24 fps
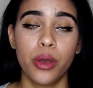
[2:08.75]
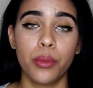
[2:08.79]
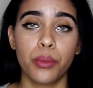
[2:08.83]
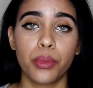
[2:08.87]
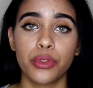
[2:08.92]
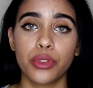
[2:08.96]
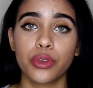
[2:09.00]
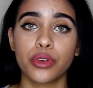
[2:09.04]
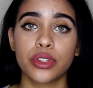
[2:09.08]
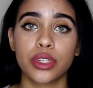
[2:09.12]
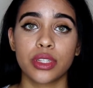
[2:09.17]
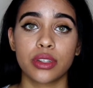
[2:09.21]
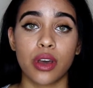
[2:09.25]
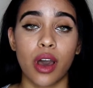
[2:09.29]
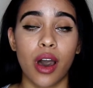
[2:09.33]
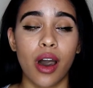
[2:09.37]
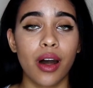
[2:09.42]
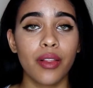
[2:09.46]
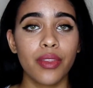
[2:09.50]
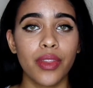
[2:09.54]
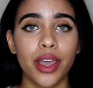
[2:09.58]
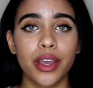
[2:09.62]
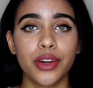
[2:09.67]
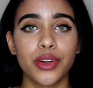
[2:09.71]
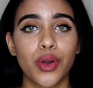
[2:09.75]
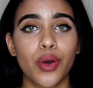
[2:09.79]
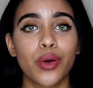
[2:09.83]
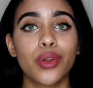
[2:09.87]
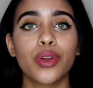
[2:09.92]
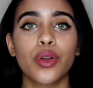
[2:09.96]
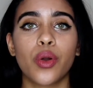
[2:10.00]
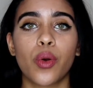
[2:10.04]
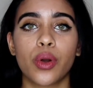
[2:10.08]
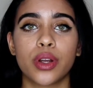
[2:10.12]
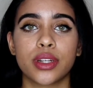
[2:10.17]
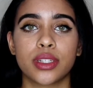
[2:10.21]
But there's online
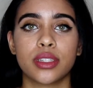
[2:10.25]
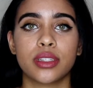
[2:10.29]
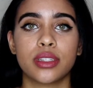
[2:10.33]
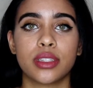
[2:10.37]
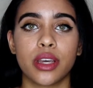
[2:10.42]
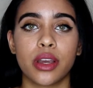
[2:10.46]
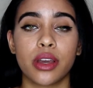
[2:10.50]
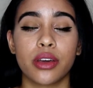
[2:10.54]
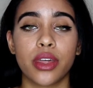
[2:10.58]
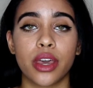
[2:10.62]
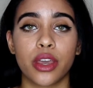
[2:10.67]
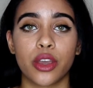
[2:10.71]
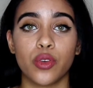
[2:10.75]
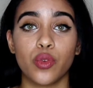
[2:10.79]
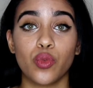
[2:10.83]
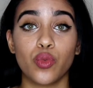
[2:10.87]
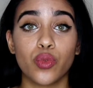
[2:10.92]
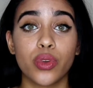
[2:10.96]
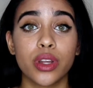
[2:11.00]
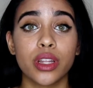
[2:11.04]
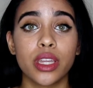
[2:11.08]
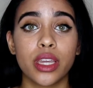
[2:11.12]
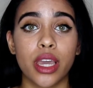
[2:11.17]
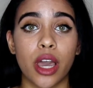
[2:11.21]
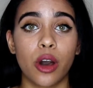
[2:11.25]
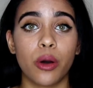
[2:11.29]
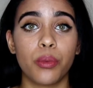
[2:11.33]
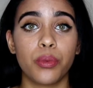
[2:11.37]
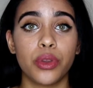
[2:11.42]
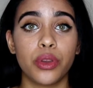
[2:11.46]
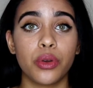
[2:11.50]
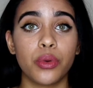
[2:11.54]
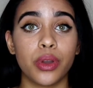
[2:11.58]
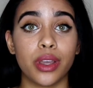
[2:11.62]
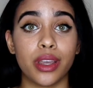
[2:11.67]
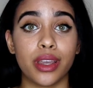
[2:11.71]
coding courses there that can really help
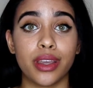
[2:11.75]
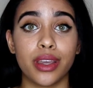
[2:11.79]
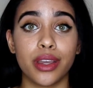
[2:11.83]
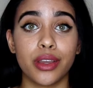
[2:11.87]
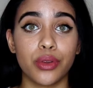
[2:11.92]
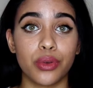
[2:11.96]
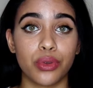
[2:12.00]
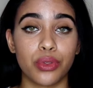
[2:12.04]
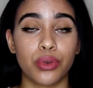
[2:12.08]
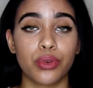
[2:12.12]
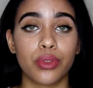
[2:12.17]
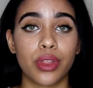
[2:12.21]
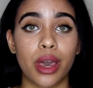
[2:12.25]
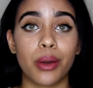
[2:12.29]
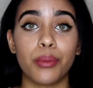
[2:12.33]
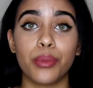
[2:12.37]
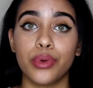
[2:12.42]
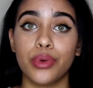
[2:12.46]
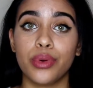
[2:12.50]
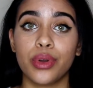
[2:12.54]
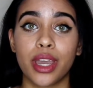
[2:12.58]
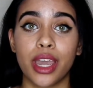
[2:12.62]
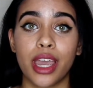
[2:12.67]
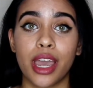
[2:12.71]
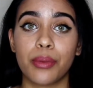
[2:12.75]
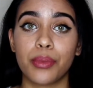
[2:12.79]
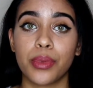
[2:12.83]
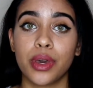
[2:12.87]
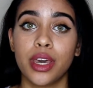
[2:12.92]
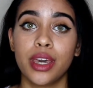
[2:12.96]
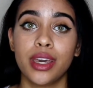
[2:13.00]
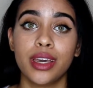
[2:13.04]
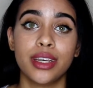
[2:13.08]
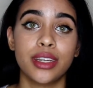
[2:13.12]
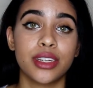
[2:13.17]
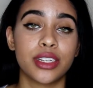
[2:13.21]
you and get you through that bootcamp
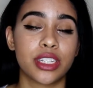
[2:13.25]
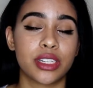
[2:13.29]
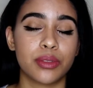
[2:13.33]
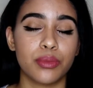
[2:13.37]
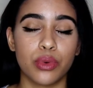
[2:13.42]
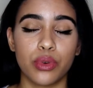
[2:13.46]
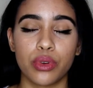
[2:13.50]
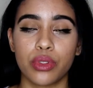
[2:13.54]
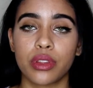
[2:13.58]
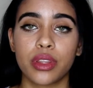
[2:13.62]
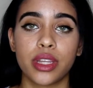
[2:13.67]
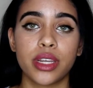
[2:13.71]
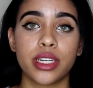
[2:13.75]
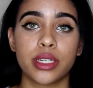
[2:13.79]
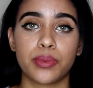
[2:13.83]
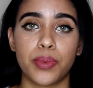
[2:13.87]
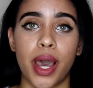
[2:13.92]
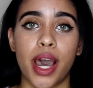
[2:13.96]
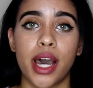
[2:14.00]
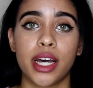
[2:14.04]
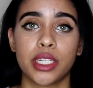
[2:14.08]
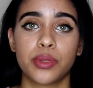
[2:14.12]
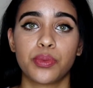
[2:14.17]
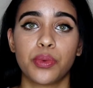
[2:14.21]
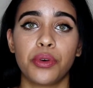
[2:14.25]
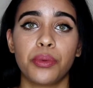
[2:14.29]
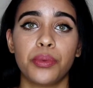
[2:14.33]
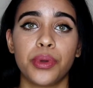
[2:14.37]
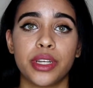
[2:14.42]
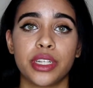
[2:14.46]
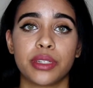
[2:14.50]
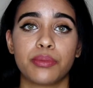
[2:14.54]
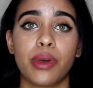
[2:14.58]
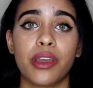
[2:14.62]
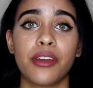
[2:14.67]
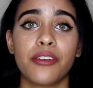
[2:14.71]
smoothly as possible,
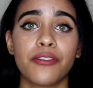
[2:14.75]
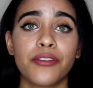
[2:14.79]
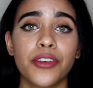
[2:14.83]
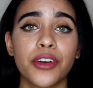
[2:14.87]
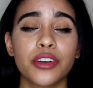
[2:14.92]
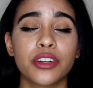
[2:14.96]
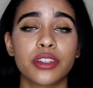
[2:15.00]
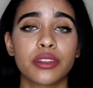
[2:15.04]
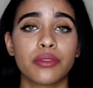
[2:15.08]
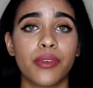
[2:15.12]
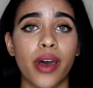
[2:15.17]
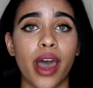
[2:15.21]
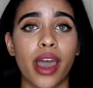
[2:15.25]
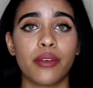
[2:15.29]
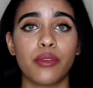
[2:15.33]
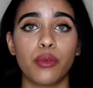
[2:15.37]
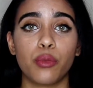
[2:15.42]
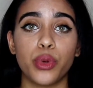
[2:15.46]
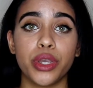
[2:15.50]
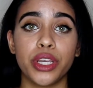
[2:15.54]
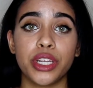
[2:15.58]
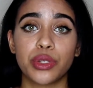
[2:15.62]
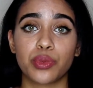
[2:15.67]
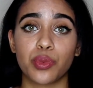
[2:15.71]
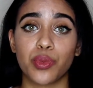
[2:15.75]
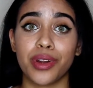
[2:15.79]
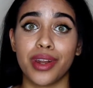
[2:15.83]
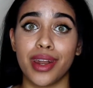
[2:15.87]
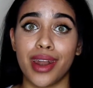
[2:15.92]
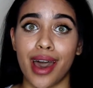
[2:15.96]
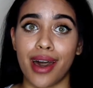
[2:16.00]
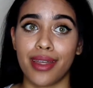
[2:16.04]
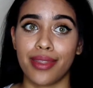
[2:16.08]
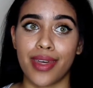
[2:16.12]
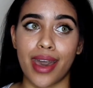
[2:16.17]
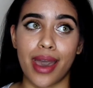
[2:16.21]
because my first 5 weeks were
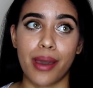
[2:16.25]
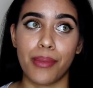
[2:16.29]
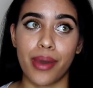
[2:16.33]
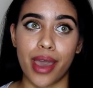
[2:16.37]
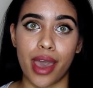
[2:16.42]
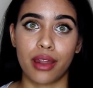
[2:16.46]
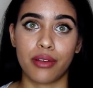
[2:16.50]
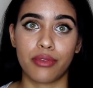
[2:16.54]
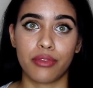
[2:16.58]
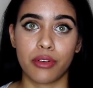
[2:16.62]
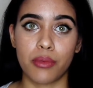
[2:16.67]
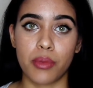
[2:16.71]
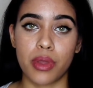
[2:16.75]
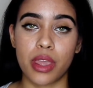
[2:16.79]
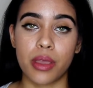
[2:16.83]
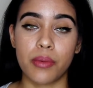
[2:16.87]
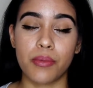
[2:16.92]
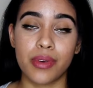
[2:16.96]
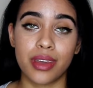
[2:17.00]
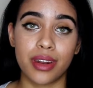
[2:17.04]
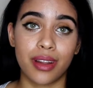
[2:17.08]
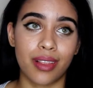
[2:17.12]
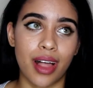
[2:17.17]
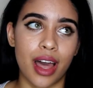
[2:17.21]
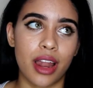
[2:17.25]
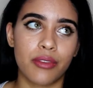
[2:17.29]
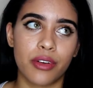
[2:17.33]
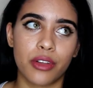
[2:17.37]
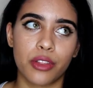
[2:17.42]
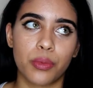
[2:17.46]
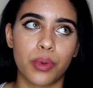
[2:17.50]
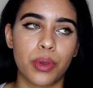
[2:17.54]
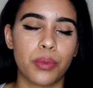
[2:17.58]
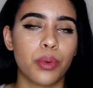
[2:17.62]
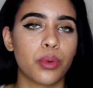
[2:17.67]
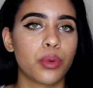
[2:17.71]
not that bad for me, and a lot of
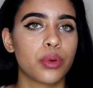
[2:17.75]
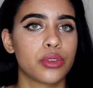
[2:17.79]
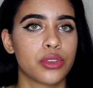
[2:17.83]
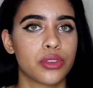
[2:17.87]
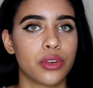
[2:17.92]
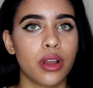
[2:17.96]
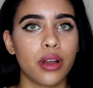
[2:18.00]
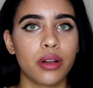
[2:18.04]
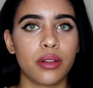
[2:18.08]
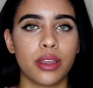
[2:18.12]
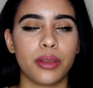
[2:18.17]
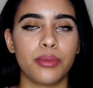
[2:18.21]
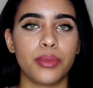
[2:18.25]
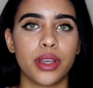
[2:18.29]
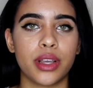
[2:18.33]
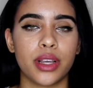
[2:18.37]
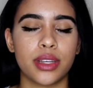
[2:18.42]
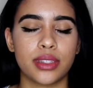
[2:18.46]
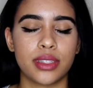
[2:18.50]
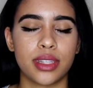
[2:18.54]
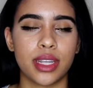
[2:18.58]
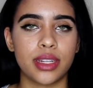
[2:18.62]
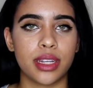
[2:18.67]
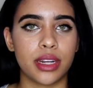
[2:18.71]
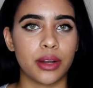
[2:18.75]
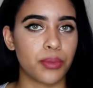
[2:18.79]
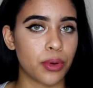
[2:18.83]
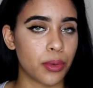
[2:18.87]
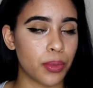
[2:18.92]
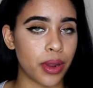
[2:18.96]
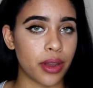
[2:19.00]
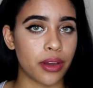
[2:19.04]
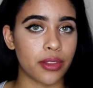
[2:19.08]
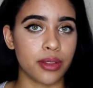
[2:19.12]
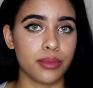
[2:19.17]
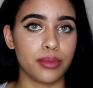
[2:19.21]
other people were struggling because they didn't
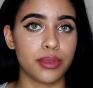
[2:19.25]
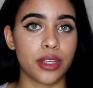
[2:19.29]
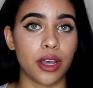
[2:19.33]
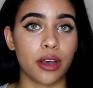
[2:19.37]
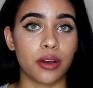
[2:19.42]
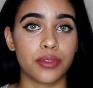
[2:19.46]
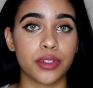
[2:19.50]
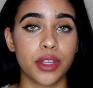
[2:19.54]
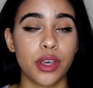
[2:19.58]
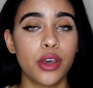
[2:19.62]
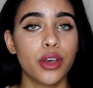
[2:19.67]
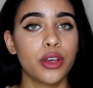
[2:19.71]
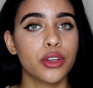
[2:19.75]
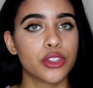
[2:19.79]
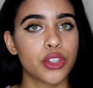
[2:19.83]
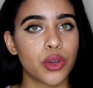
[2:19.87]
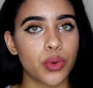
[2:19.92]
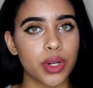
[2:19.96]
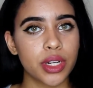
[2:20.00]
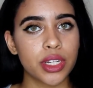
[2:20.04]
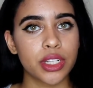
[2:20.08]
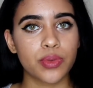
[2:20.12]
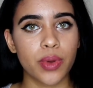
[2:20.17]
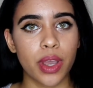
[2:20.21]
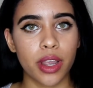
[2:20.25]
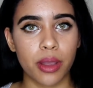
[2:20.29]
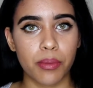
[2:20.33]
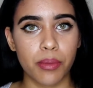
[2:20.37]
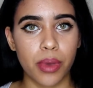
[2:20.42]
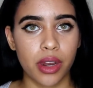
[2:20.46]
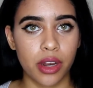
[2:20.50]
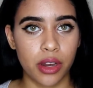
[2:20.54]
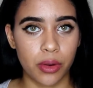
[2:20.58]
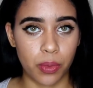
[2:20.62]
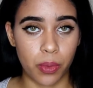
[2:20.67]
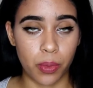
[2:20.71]
prepare themselves. So it is
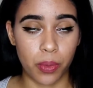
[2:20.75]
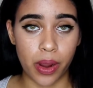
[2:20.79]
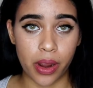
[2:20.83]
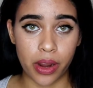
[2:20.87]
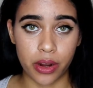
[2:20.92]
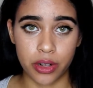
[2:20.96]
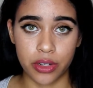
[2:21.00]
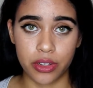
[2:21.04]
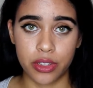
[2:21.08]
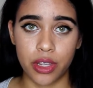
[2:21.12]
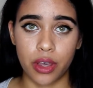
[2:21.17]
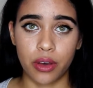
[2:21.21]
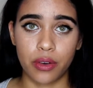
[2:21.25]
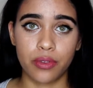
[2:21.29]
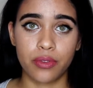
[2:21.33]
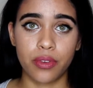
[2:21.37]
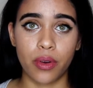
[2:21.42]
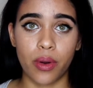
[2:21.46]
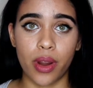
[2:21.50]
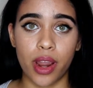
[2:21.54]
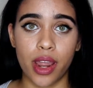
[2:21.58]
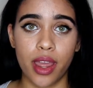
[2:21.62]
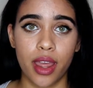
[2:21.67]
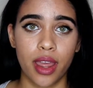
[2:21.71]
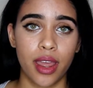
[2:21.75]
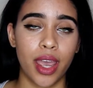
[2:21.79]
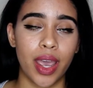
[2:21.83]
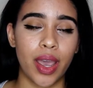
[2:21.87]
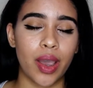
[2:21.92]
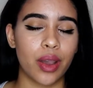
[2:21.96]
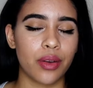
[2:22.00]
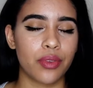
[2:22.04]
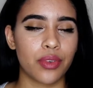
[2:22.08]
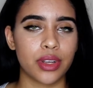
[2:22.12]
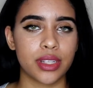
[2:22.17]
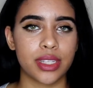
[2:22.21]
recommended to prepare yourself for it.
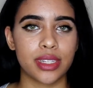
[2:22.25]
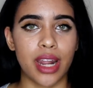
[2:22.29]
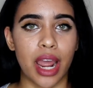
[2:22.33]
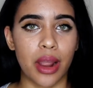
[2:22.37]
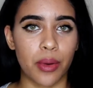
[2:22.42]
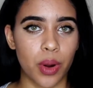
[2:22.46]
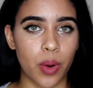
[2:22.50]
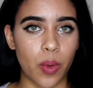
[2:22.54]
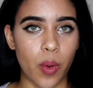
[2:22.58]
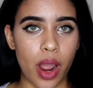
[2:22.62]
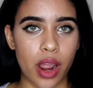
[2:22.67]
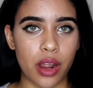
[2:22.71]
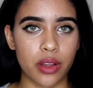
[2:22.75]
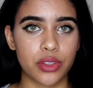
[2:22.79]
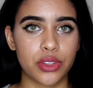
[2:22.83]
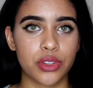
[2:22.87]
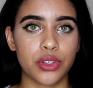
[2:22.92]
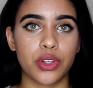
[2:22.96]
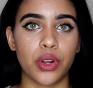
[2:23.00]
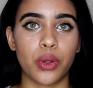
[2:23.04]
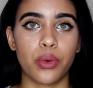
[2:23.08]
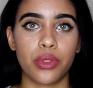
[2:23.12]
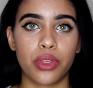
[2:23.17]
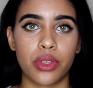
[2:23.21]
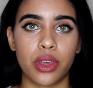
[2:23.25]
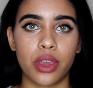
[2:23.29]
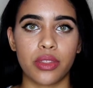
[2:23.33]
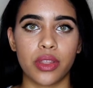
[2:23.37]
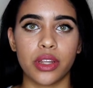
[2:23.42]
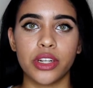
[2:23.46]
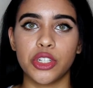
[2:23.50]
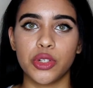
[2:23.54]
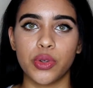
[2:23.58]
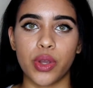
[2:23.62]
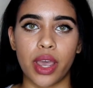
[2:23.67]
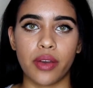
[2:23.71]
However, it's not required, so don't think
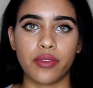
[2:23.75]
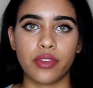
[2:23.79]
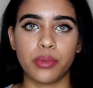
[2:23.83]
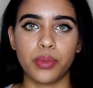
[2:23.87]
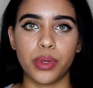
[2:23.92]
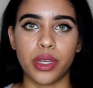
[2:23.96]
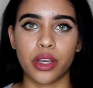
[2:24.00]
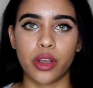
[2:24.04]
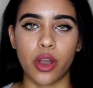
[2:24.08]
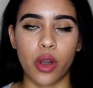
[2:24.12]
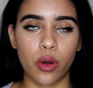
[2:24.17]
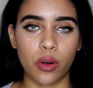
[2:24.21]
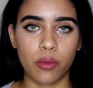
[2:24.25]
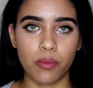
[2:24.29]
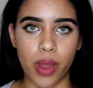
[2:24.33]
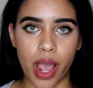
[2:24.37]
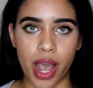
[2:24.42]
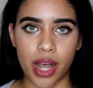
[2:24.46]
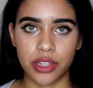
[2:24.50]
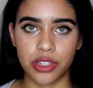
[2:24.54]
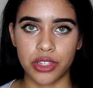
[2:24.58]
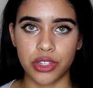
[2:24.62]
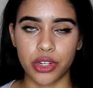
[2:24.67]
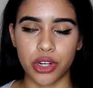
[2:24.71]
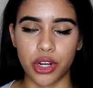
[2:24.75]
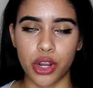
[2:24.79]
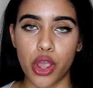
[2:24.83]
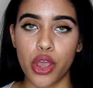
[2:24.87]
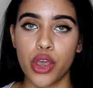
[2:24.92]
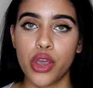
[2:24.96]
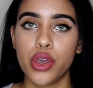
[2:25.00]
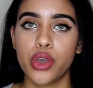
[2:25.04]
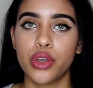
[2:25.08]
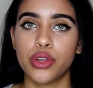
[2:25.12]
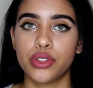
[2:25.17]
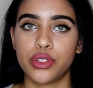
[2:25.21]
that you have to be a code master
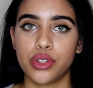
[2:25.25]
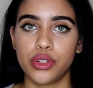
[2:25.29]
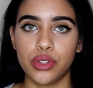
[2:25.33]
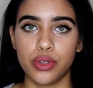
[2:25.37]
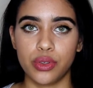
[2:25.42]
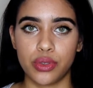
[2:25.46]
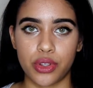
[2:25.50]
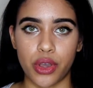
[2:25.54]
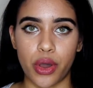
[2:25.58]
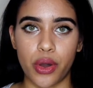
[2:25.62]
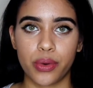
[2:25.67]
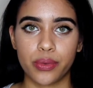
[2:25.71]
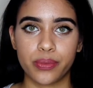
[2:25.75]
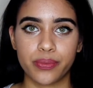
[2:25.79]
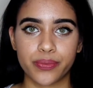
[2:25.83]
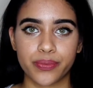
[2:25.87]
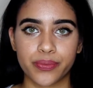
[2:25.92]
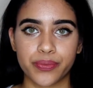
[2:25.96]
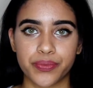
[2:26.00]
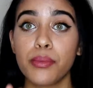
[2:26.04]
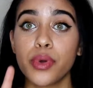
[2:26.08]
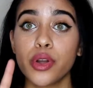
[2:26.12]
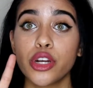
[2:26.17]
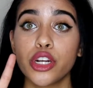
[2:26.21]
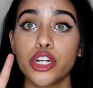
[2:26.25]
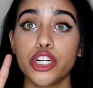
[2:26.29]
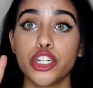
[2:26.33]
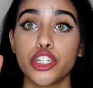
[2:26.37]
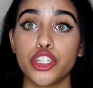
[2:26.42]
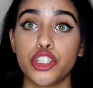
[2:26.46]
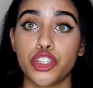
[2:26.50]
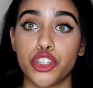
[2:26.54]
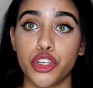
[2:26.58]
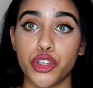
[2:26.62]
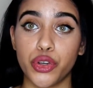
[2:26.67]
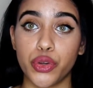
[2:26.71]
to do so. Number
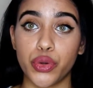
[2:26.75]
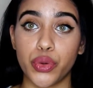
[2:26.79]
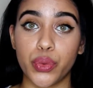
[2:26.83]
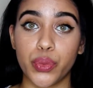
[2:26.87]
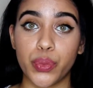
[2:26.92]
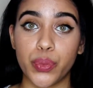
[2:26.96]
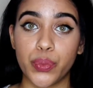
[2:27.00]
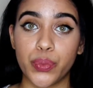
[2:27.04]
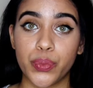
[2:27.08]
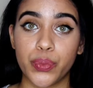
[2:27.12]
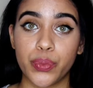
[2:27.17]
2,